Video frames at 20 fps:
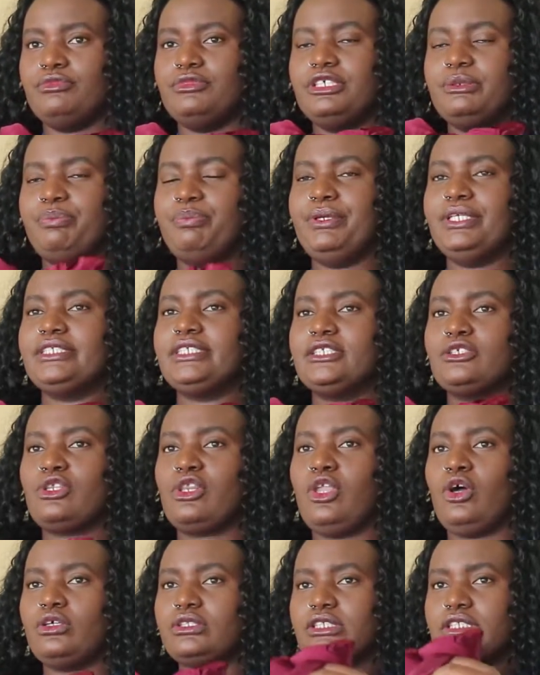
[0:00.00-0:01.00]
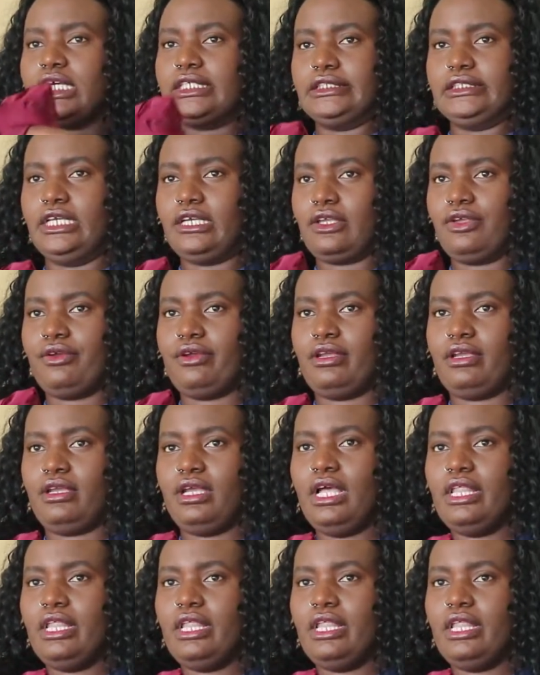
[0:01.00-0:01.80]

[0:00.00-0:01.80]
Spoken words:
repeated clothes category.